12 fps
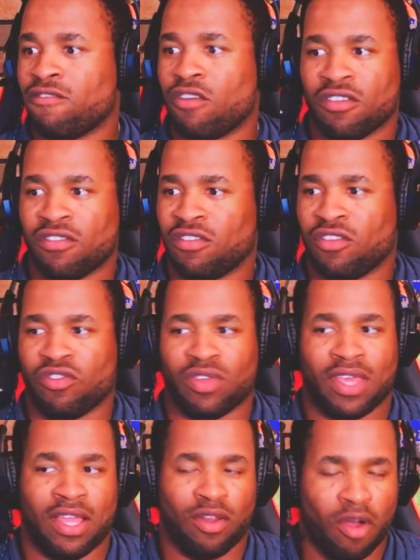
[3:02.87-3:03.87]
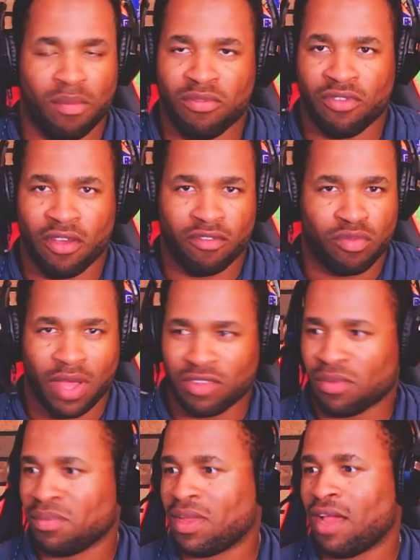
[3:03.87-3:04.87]
First is you can observe
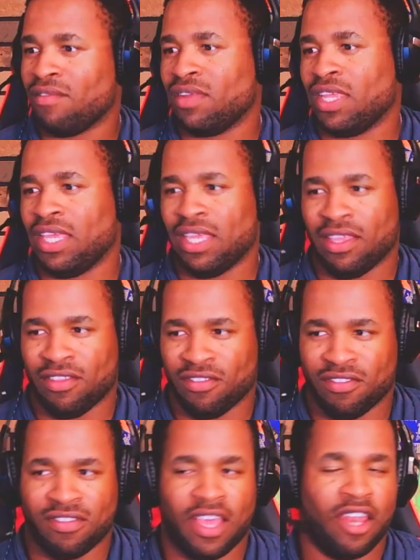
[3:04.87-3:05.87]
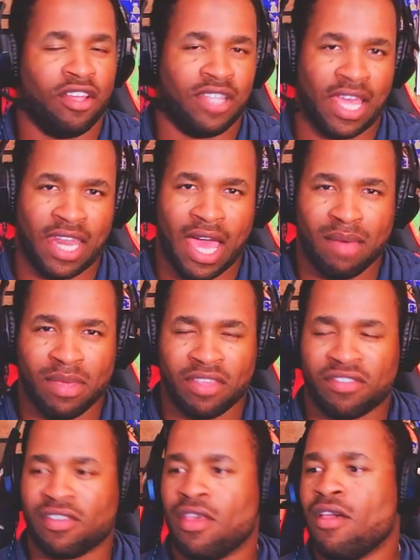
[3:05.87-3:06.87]
quantum gravity in stellar
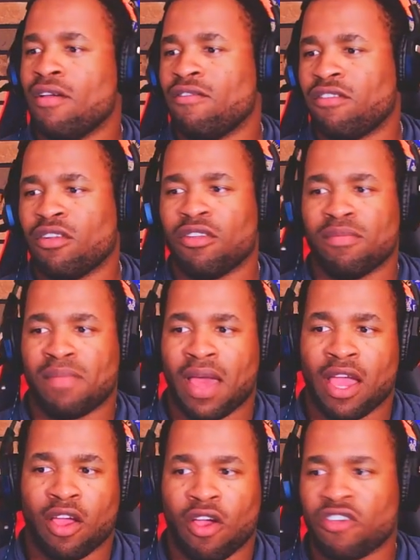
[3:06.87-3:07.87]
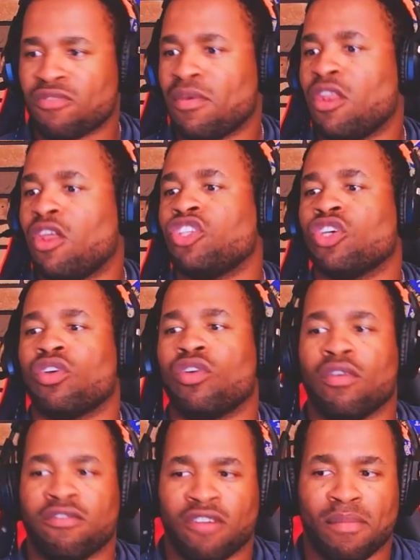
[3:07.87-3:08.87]
dynamics, followed by
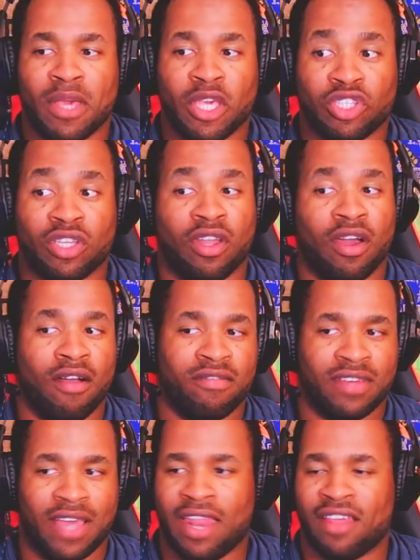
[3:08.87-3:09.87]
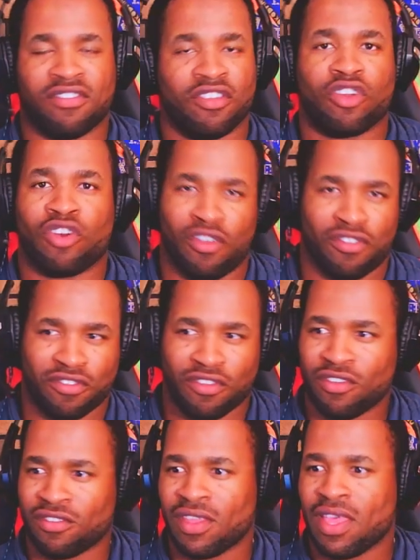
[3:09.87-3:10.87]
cosmological formation of galaxy
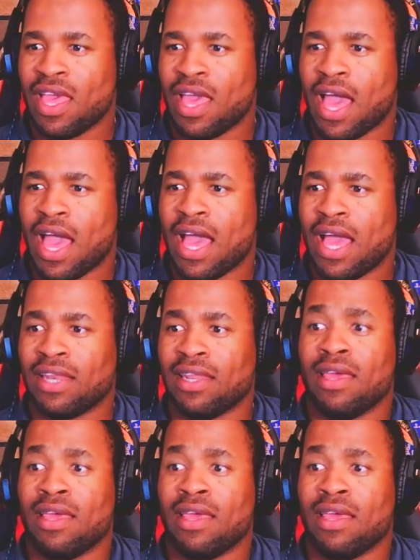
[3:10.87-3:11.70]
clusters, and